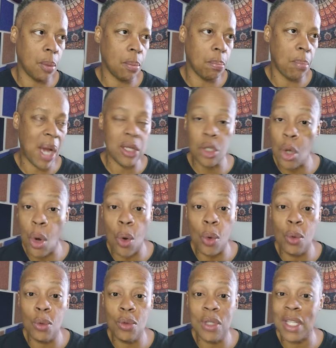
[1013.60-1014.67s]
my
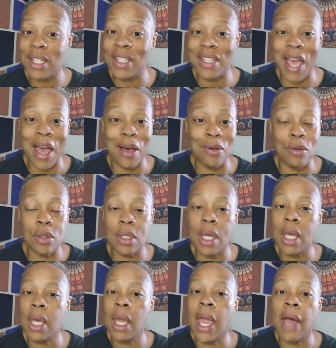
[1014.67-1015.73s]
tones and sounds
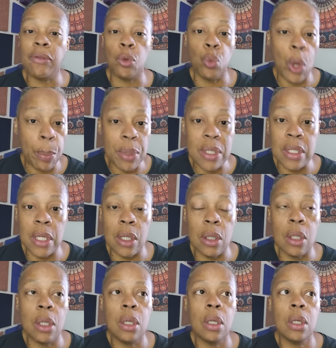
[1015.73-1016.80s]
have to represent
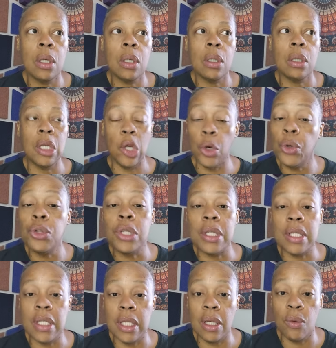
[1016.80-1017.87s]
the
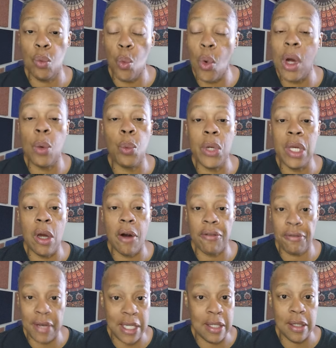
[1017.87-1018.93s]
urgency of what we are
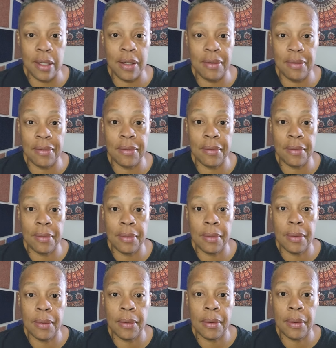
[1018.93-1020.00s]
facing.
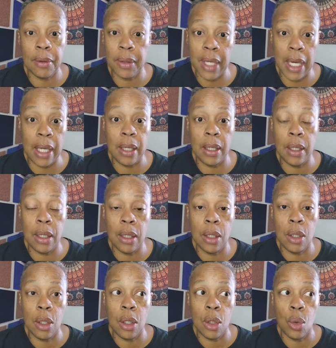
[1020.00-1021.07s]
Okay?
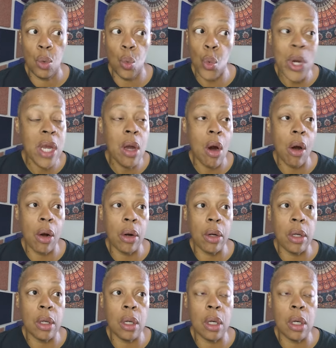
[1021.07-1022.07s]
We are